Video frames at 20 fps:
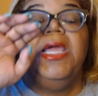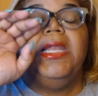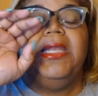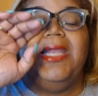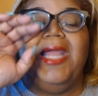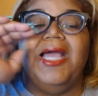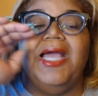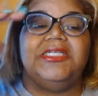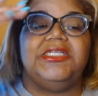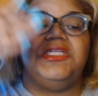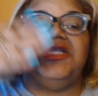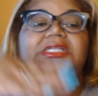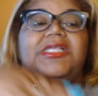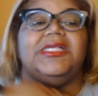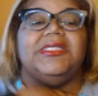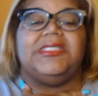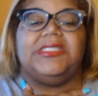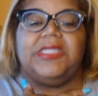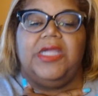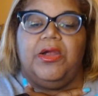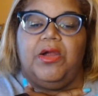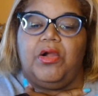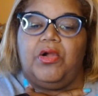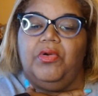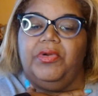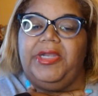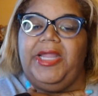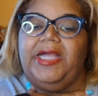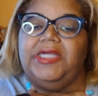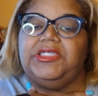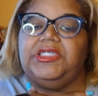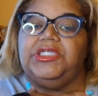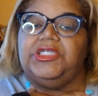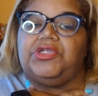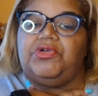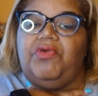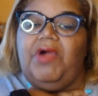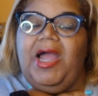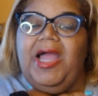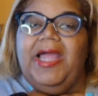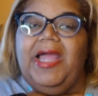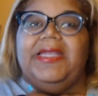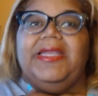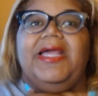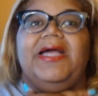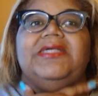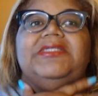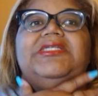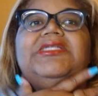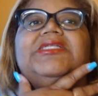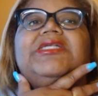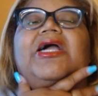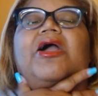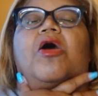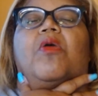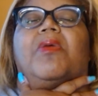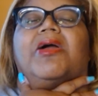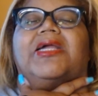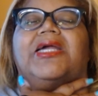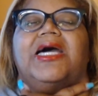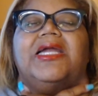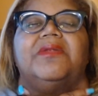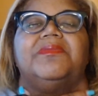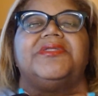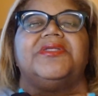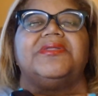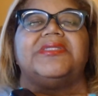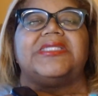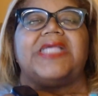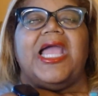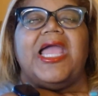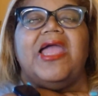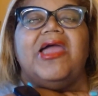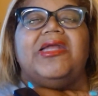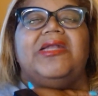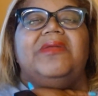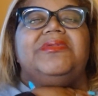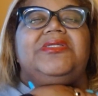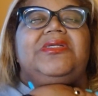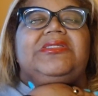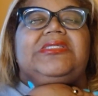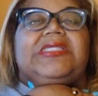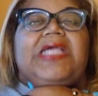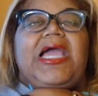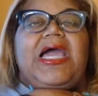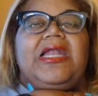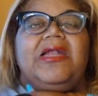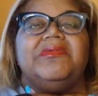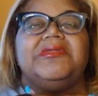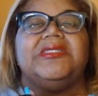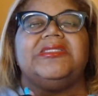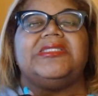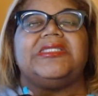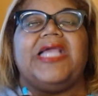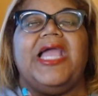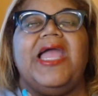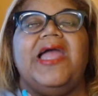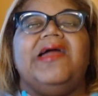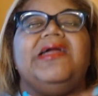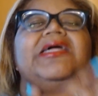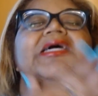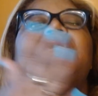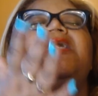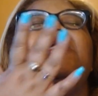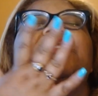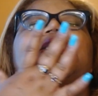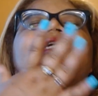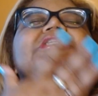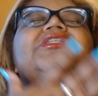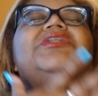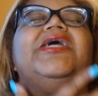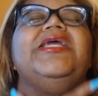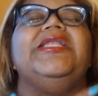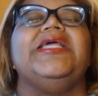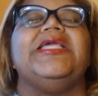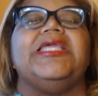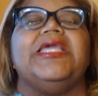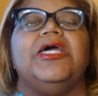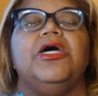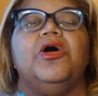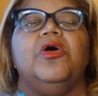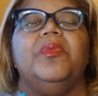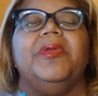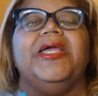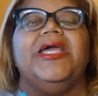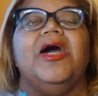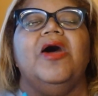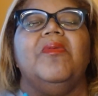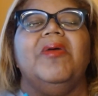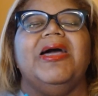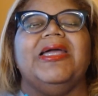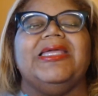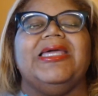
Now she's hysterical. Now she's crying. Now she's like, oh my God, I'm so scared. I'm so scared. I'm so scared. They're trying to kill me. Oh my